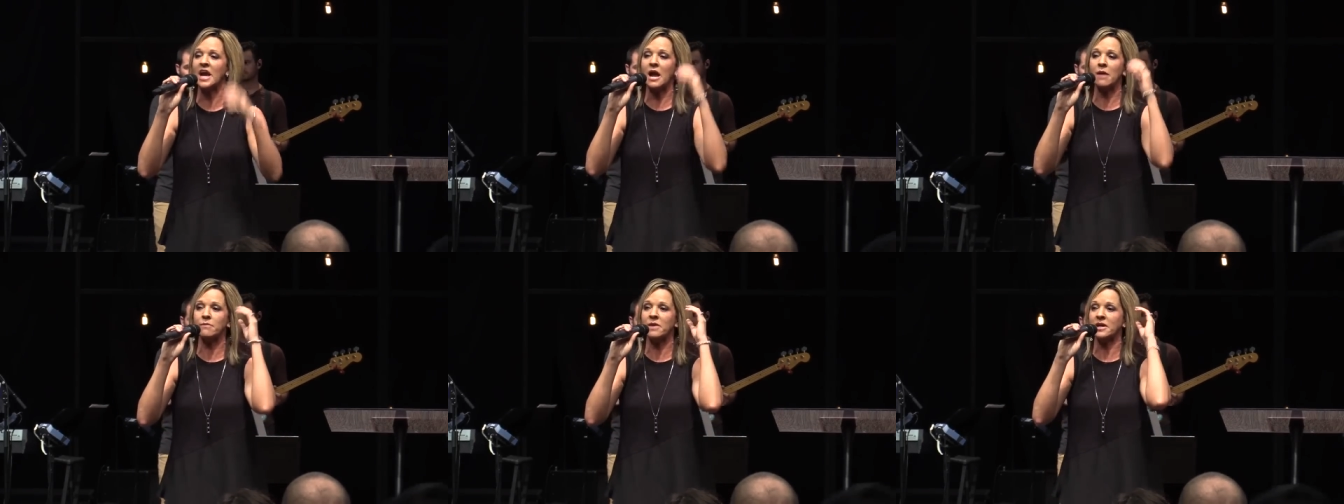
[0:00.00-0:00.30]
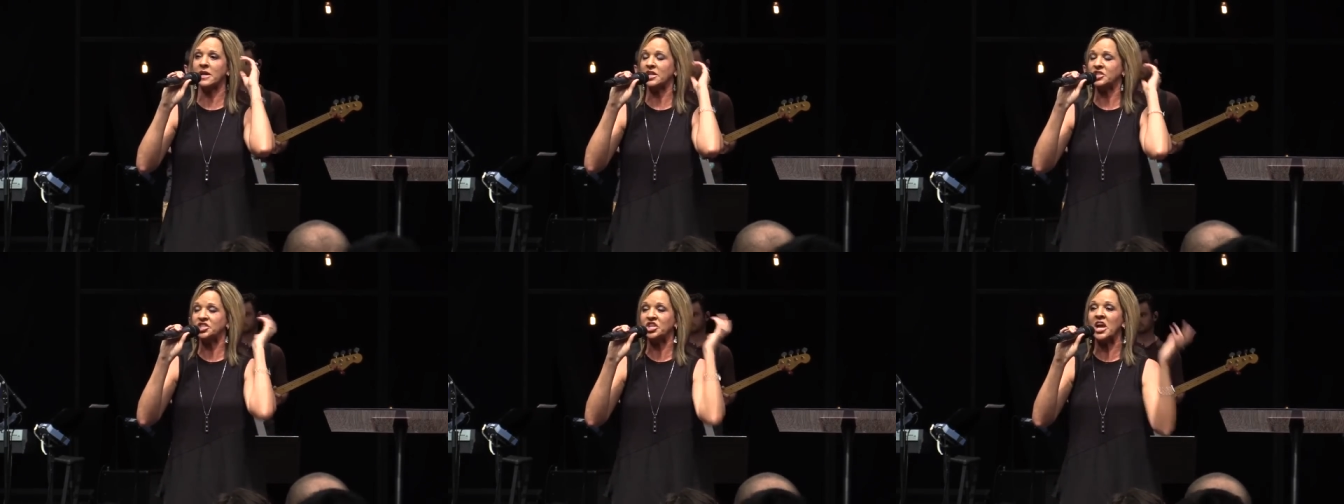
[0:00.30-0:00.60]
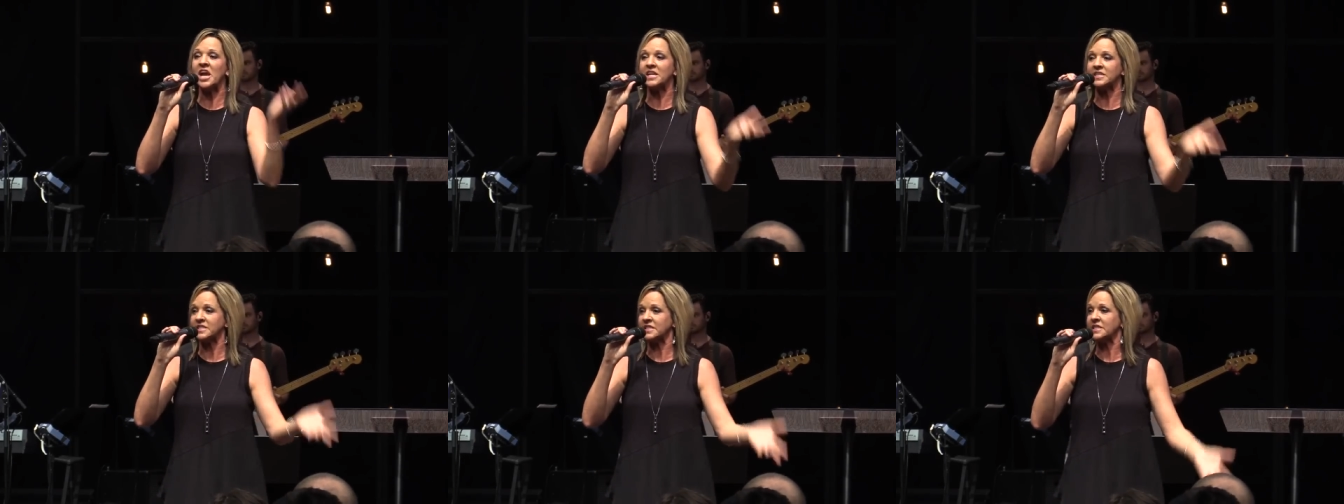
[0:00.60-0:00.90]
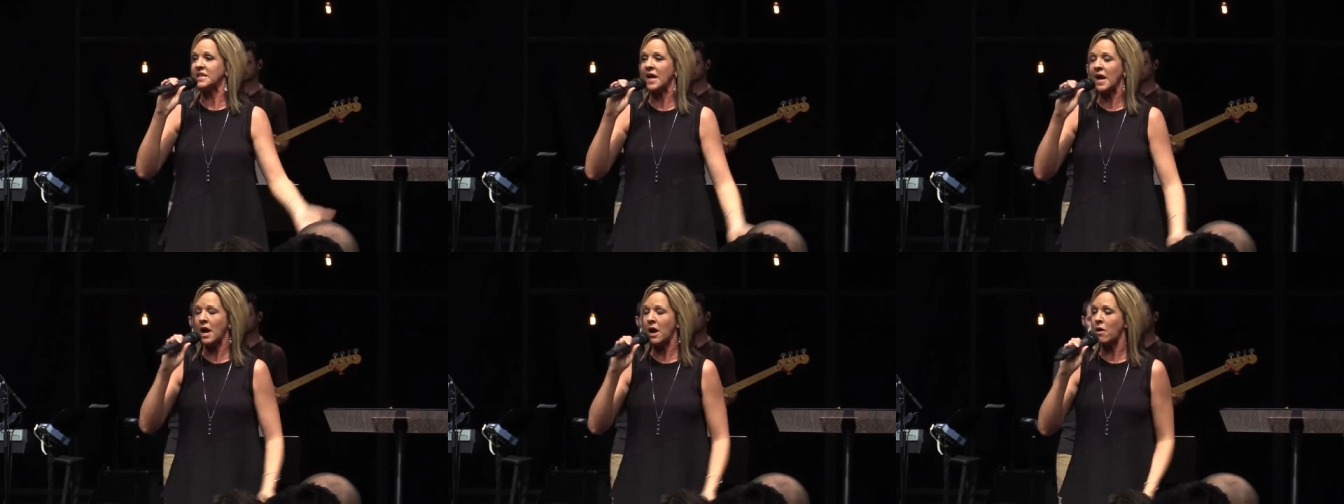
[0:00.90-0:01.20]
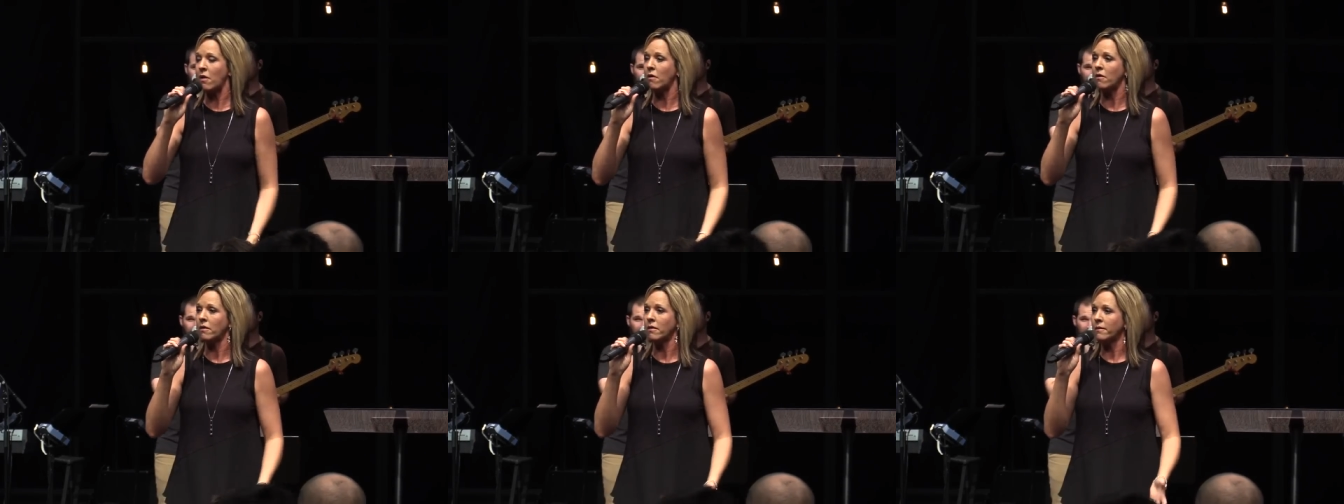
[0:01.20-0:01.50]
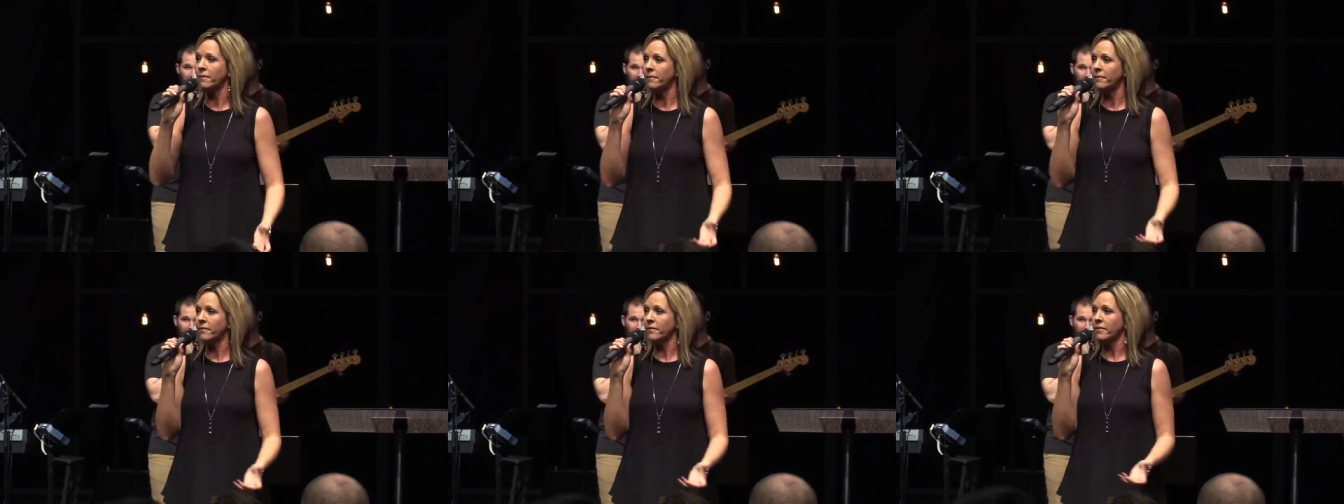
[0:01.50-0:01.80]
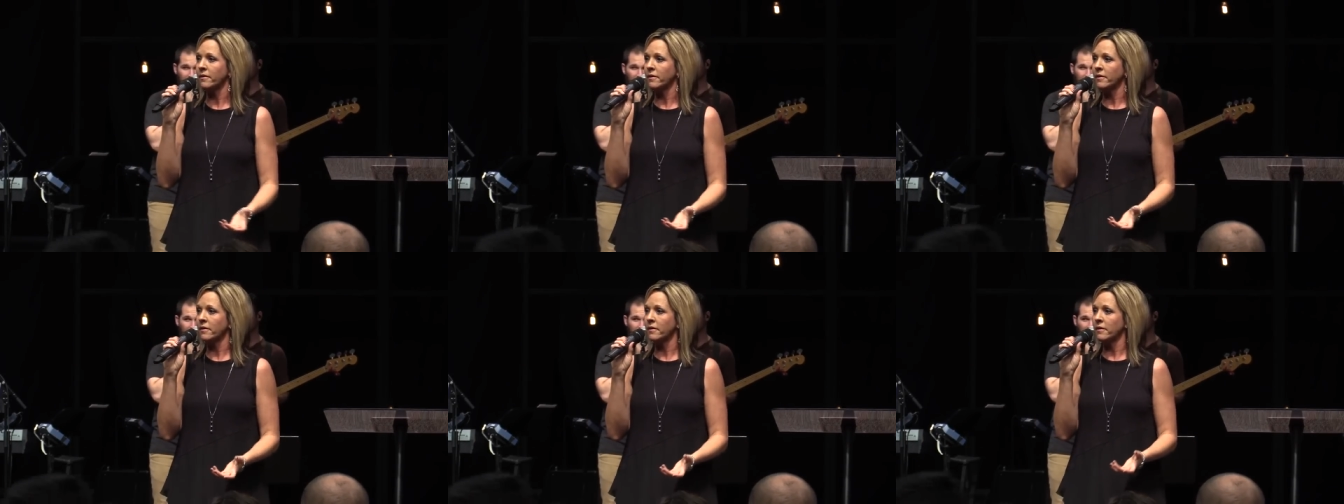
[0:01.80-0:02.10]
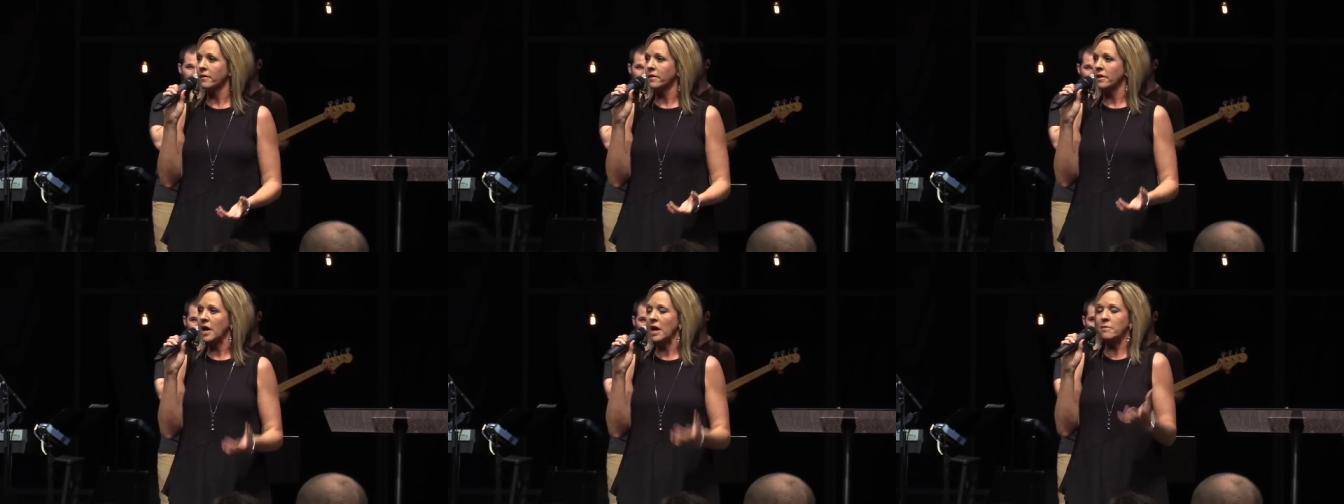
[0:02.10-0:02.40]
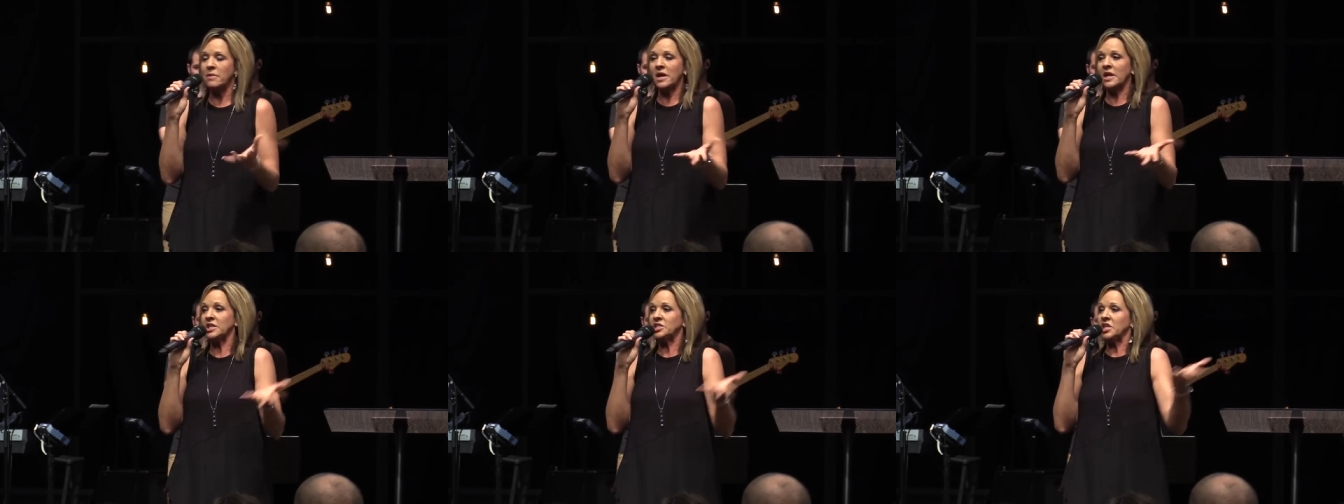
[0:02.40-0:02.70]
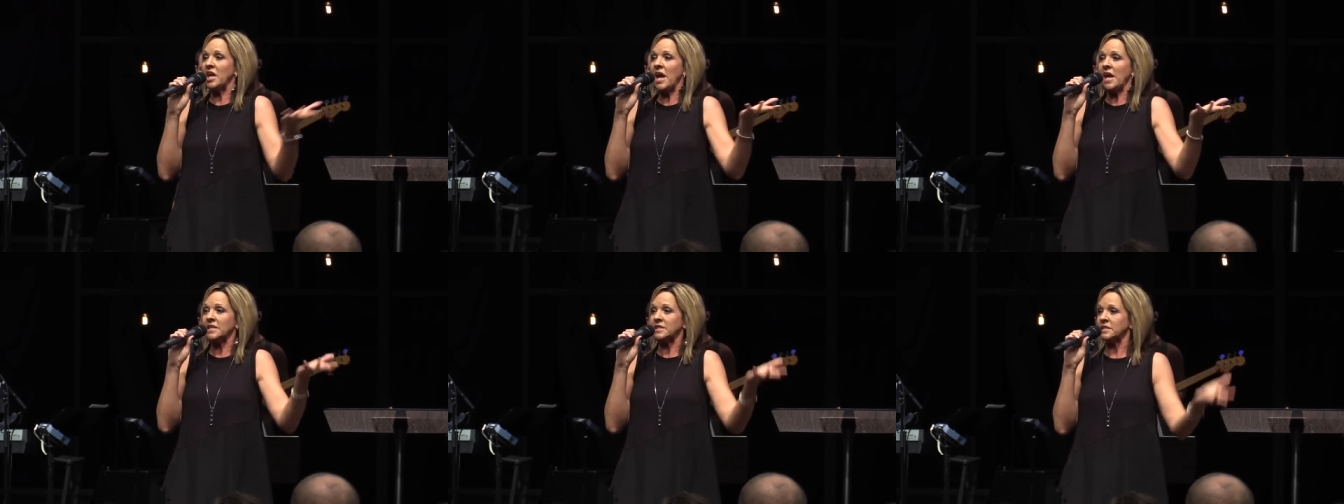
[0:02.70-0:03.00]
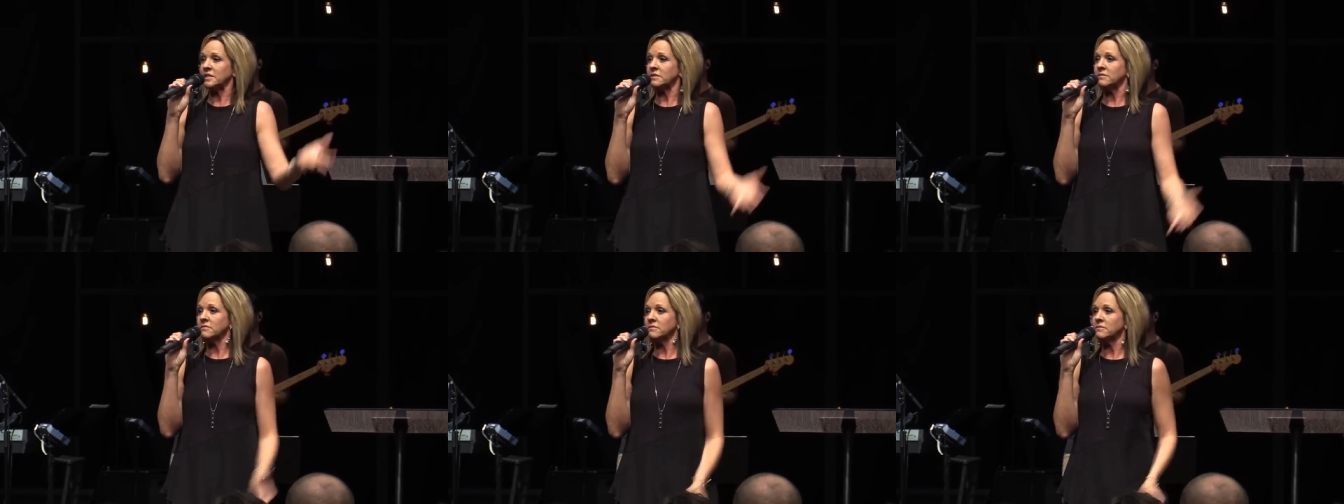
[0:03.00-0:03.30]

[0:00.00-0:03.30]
I'm on a chase now. I'm on a chase.